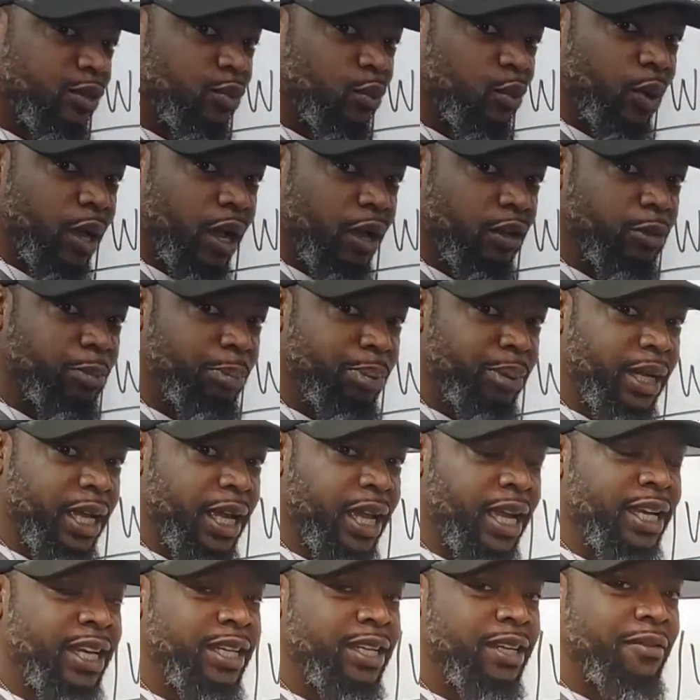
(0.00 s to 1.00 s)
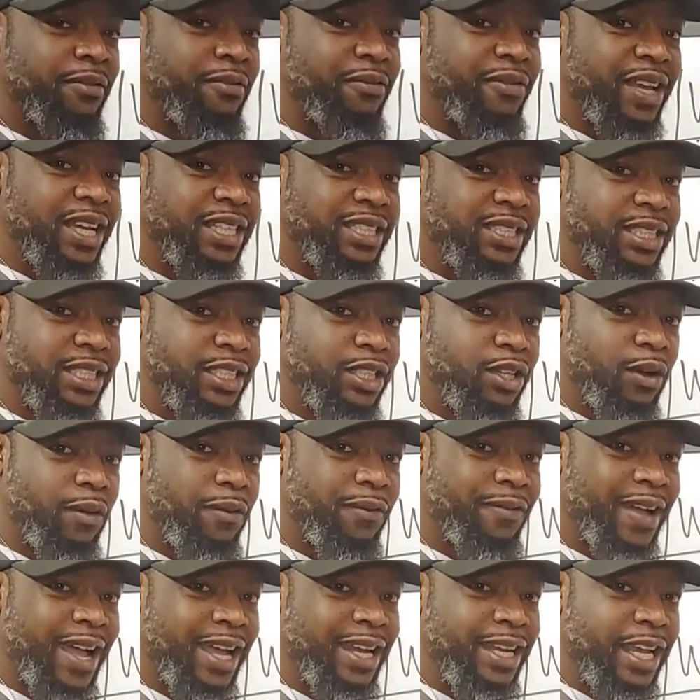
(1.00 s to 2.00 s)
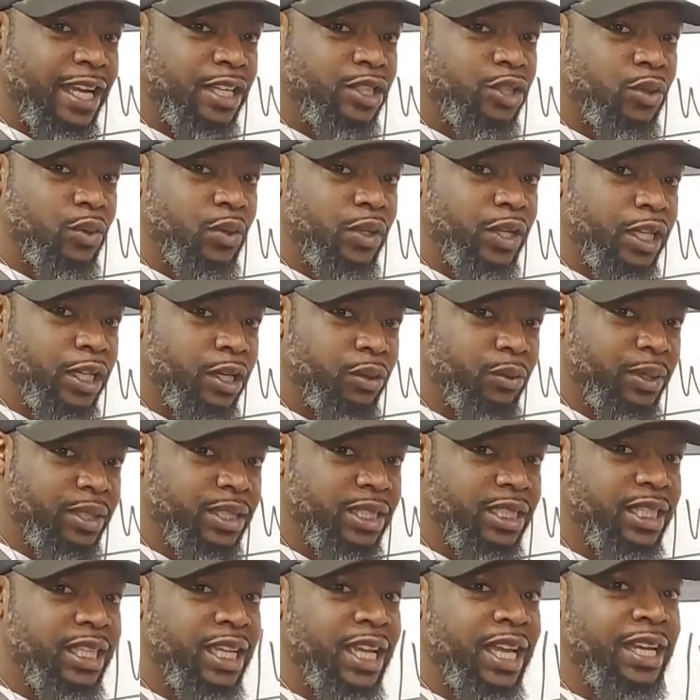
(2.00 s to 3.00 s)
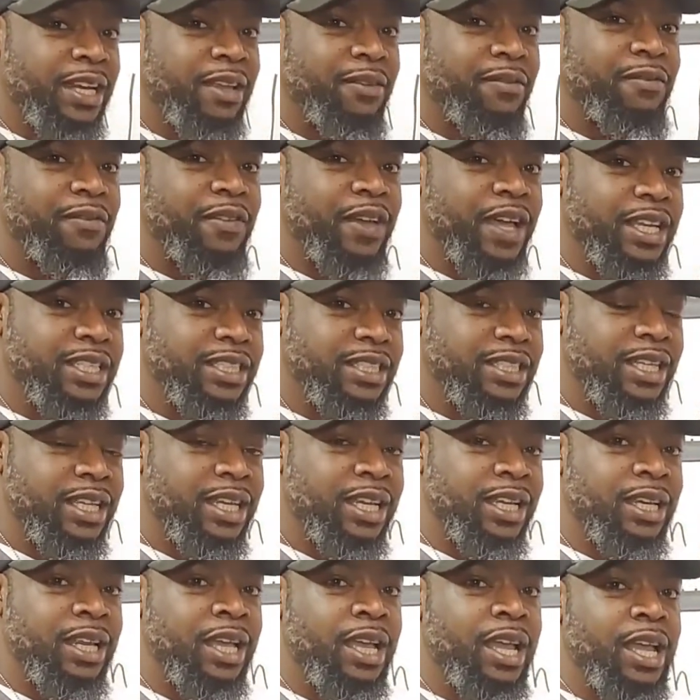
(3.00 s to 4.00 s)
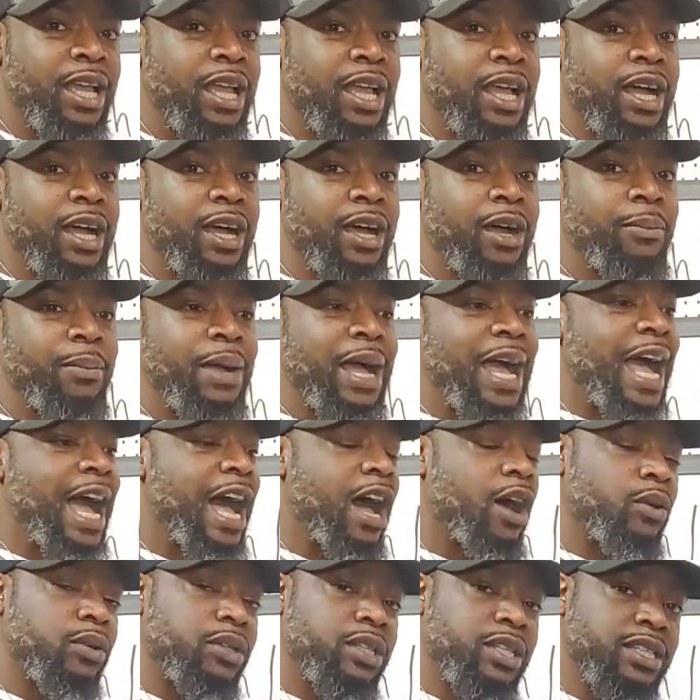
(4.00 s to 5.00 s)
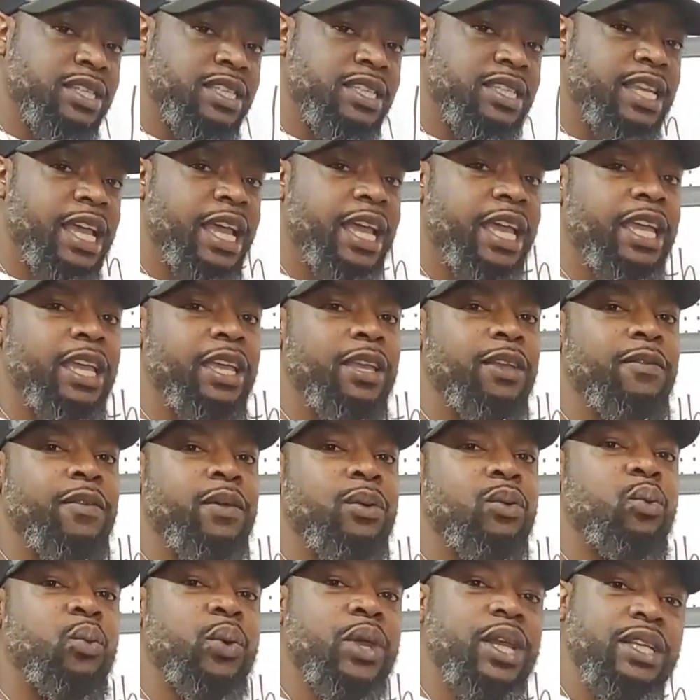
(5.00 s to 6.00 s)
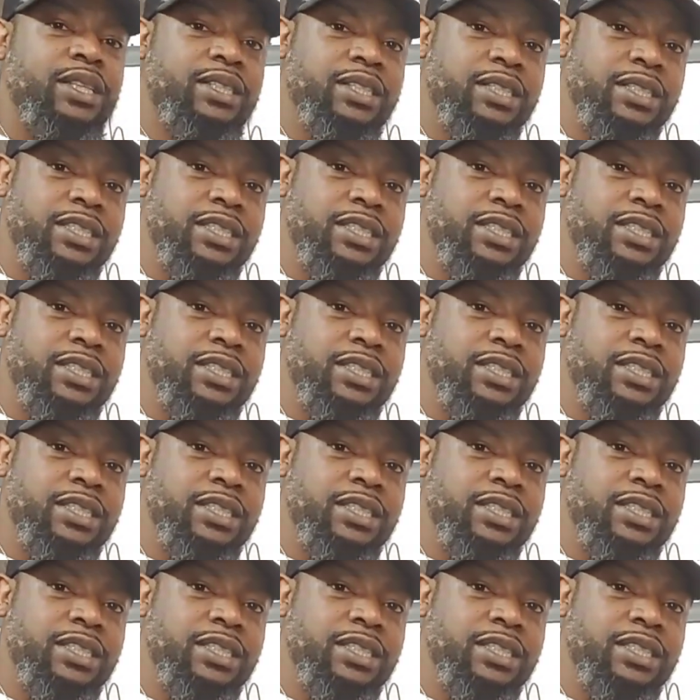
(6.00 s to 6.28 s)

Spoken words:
wealth plan and invest in your financial literacy and invest in how to save and when to